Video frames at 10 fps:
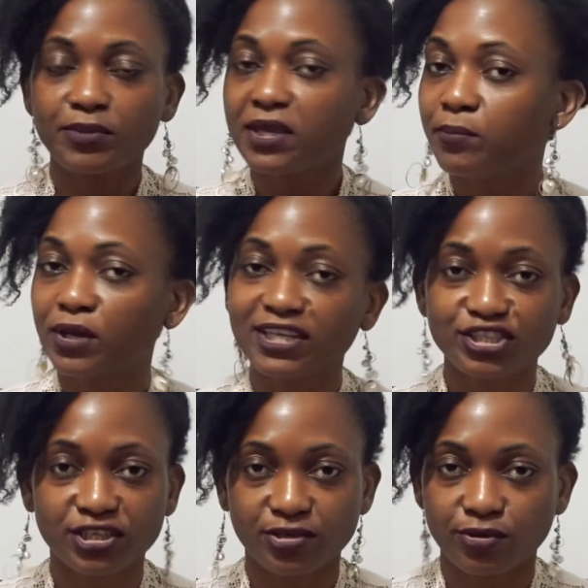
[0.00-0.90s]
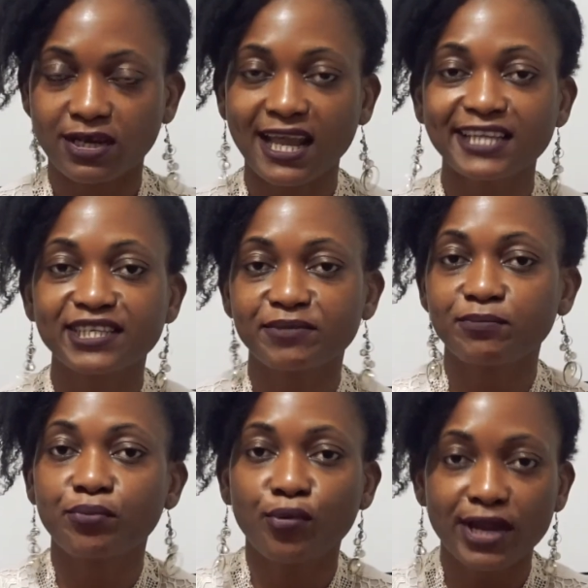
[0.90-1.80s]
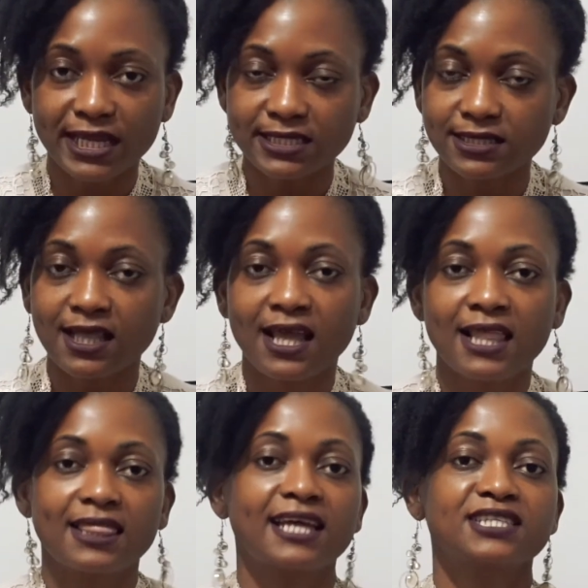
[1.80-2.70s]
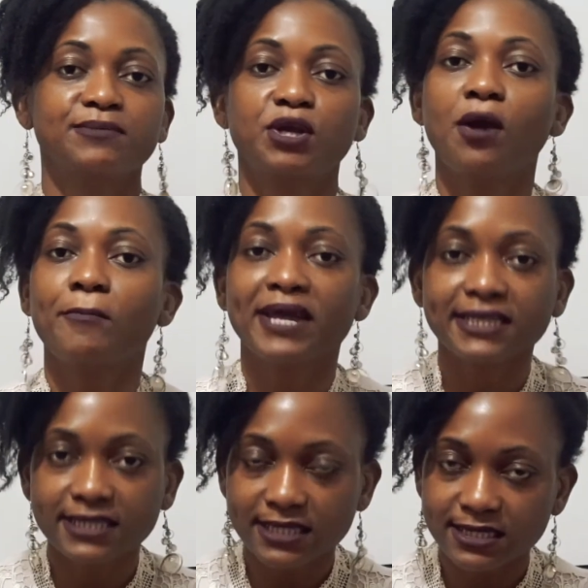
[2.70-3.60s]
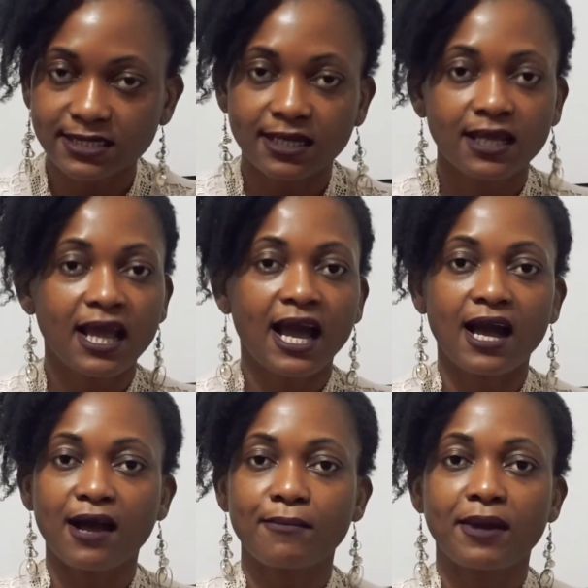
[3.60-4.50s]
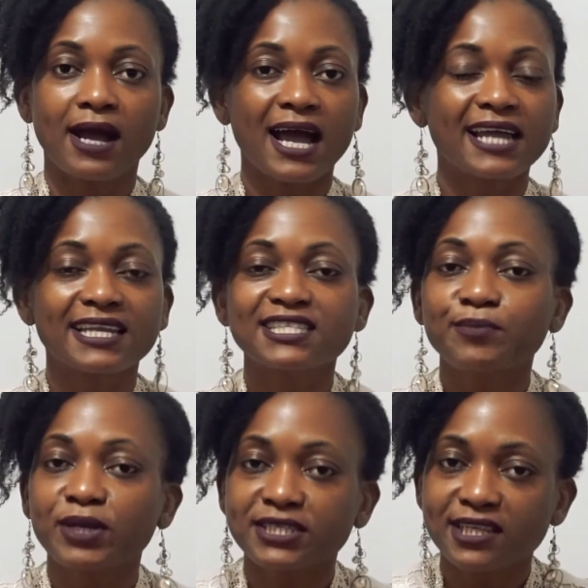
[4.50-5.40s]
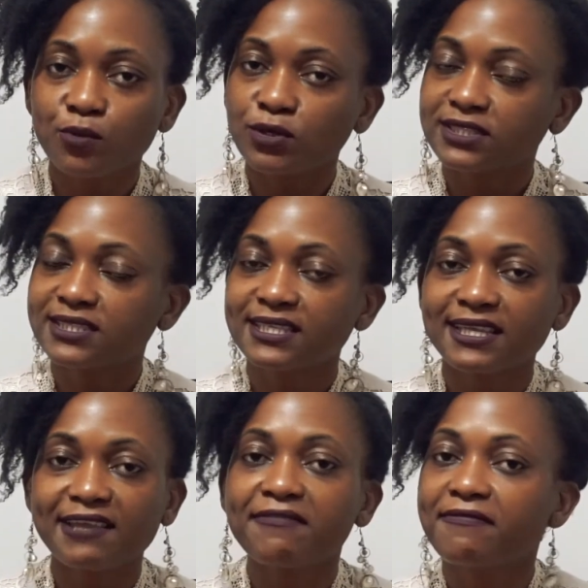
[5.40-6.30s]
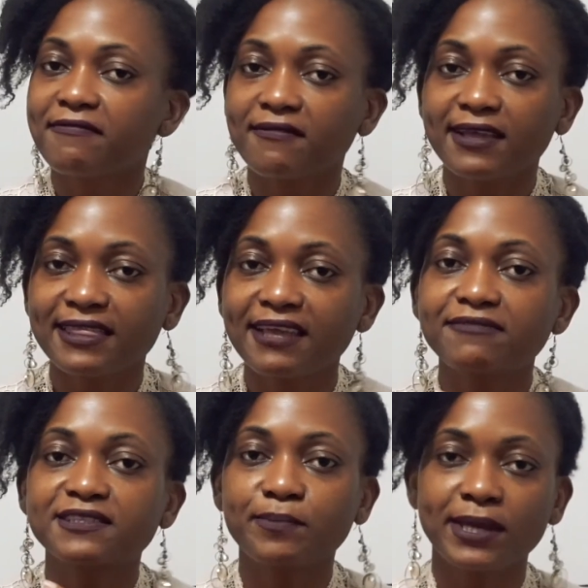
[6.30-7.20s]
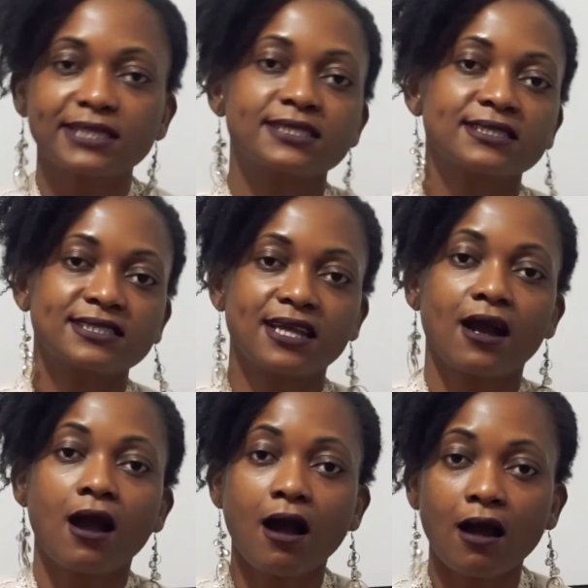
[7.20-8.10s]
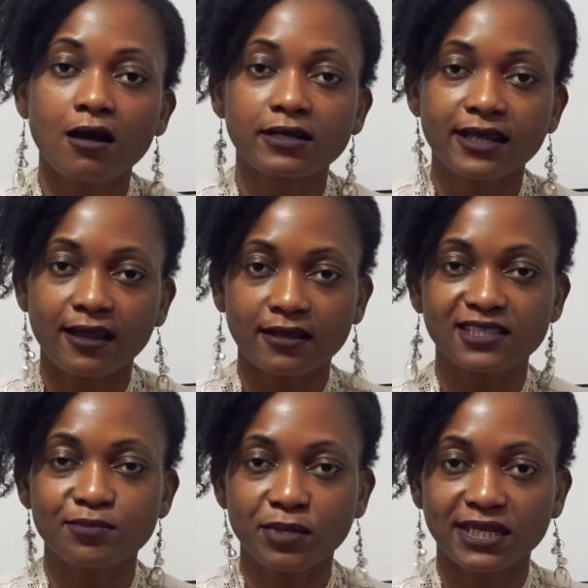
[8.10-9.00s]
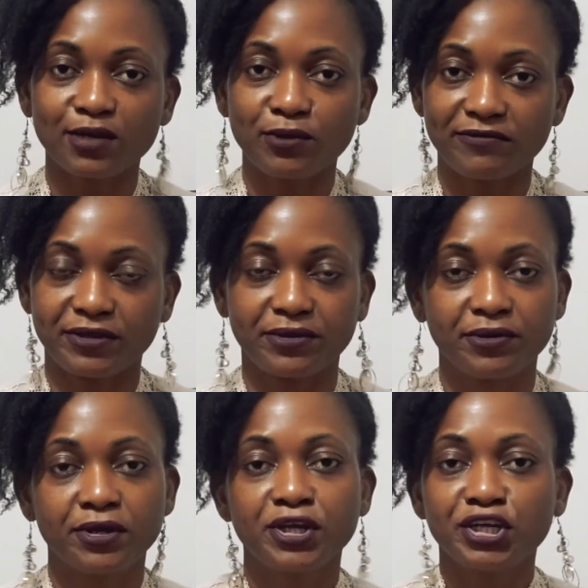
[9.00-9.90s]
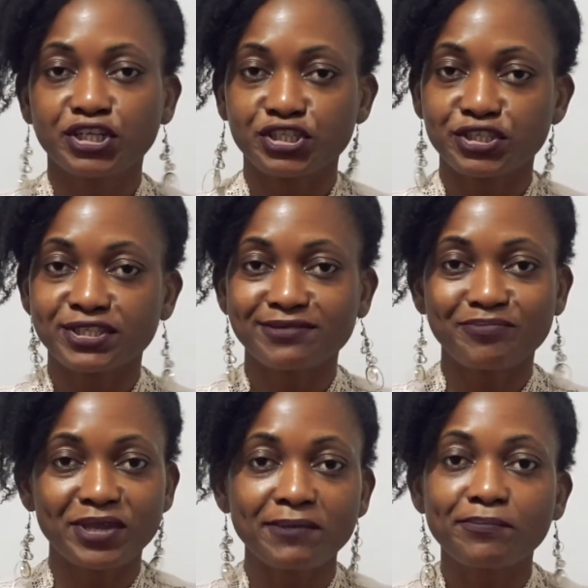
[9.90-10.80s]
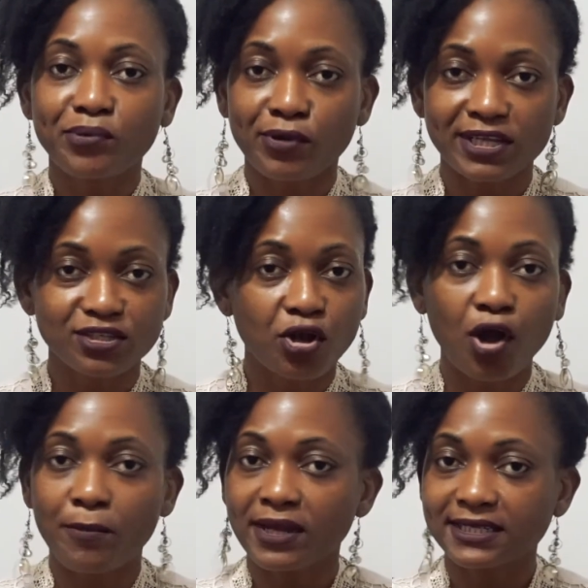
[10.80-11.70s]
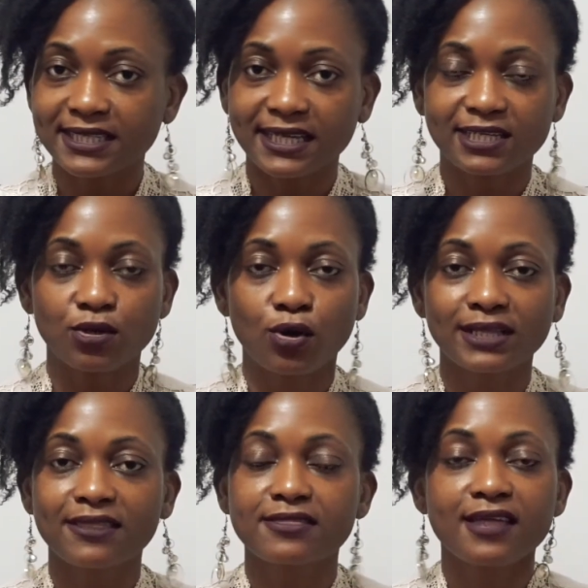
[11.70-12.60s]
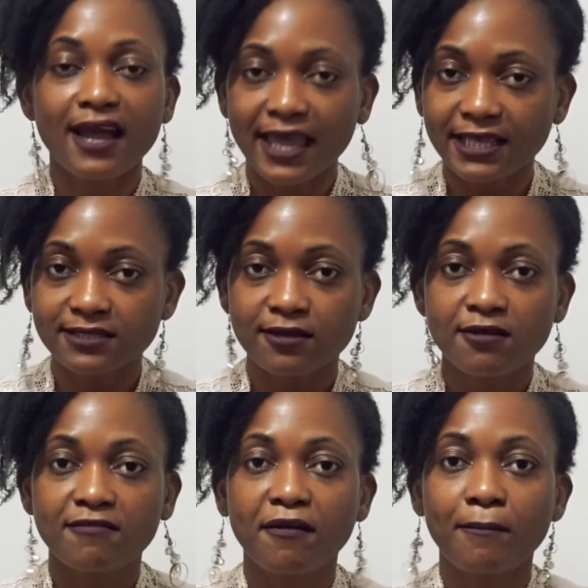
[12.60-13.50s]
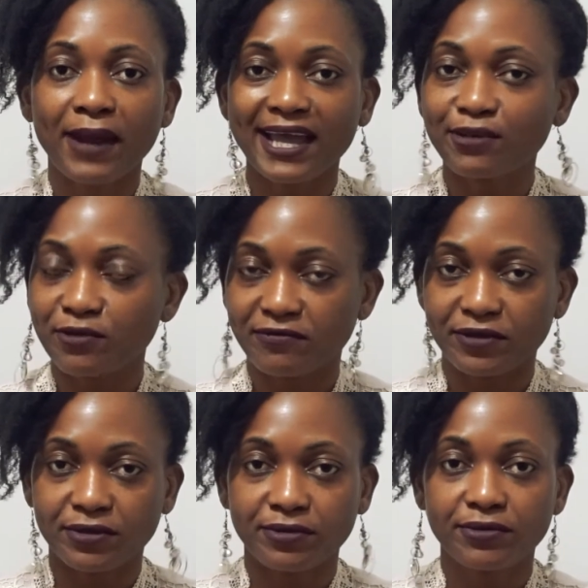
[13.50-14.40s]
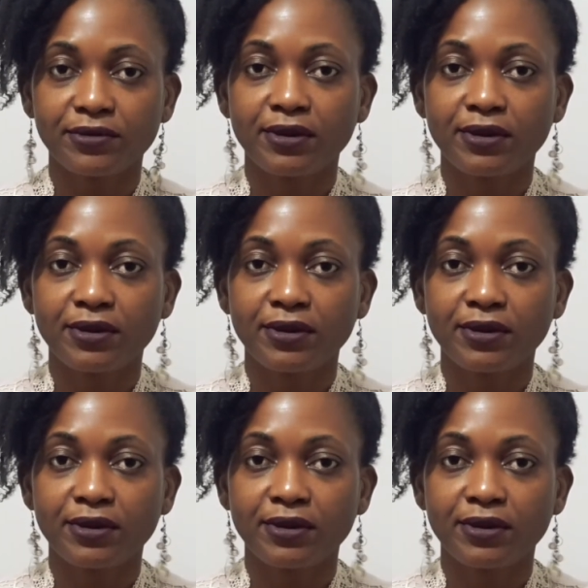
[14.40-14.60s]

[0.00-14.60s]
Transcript: people in general like to be praised, like to be commended, and especially if they've spent their hard-earned money with you. Just being praised or commended or thanked for buying with you